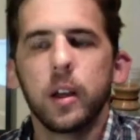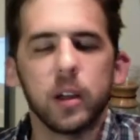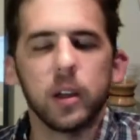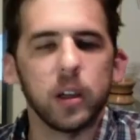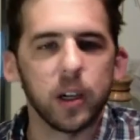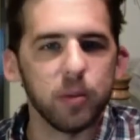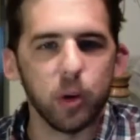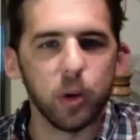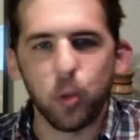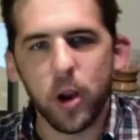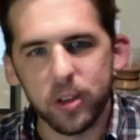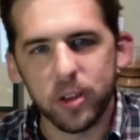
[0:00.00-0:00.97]
kind of
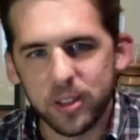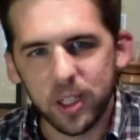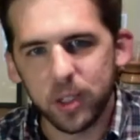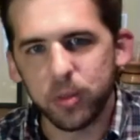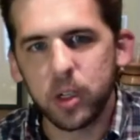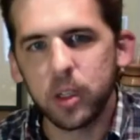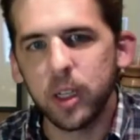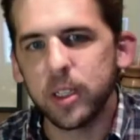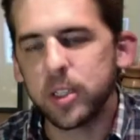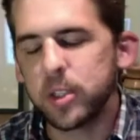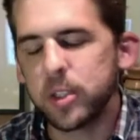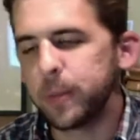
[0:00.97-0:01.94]
awareness of the
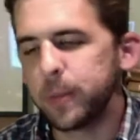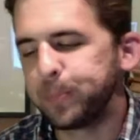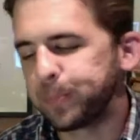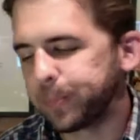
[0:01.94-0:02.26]
cluster.